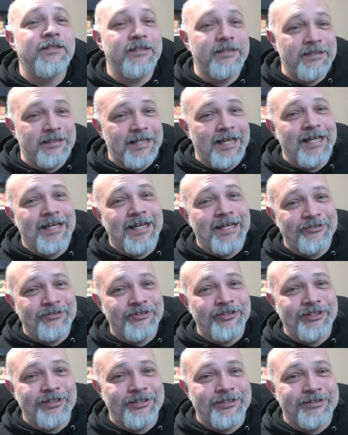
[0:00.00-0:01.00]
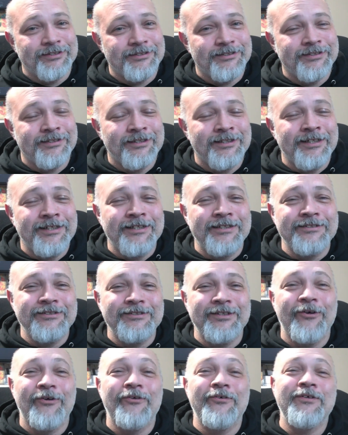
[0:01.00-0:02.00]
Data engineers.
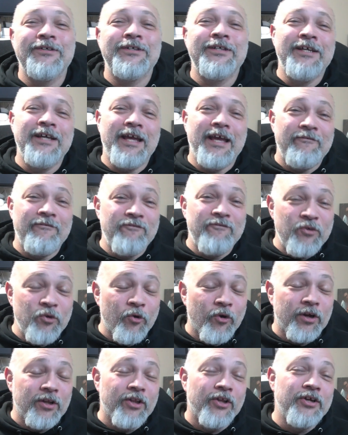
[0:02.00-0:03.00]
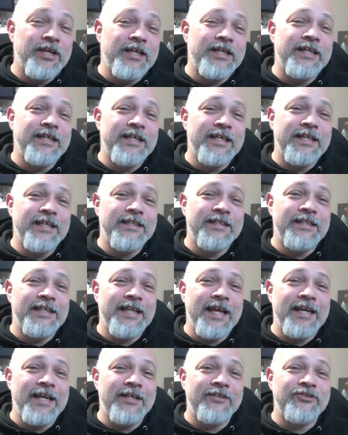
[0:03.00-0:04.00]
So if you are looking to get into
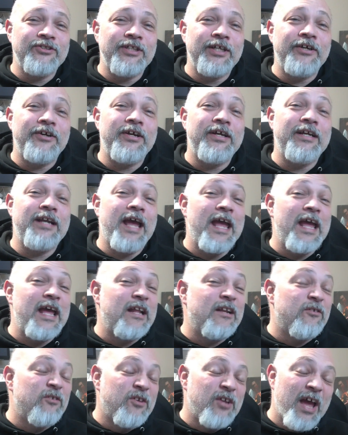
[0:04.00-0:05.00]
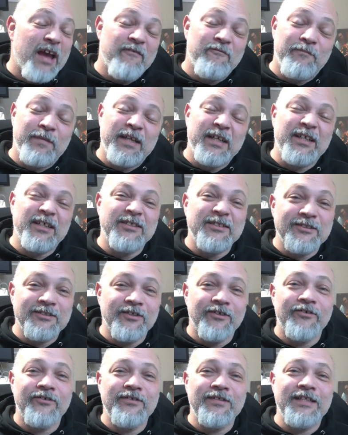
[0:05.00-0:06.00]
data engineering and have been
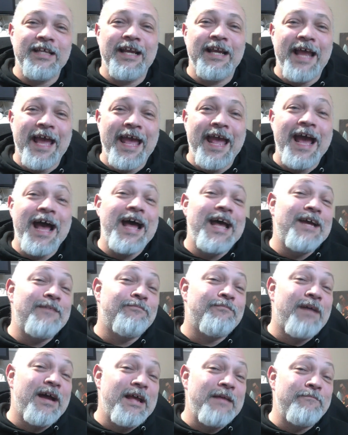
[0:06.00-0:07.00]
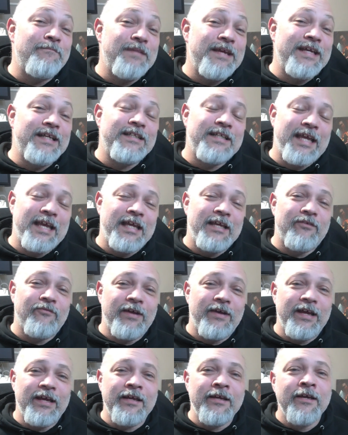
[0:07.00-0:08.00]
concerned that AI might be taking
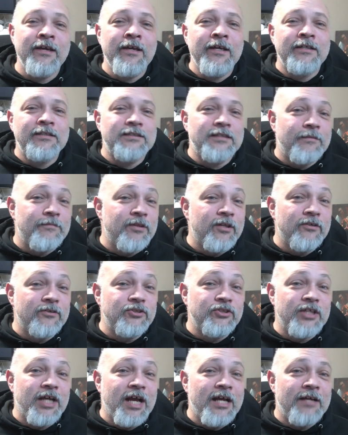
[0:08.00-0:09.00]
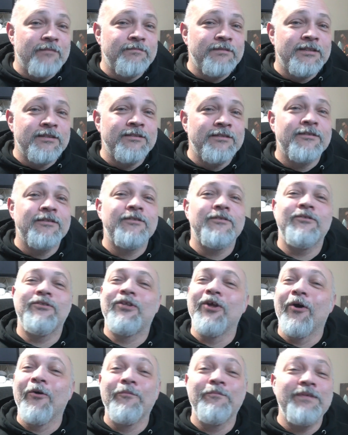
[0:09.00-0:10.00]
away some of those jobs,
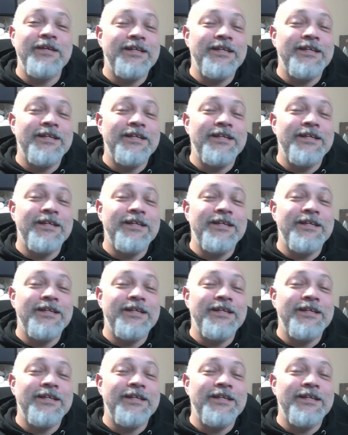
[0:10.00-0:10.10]
don't be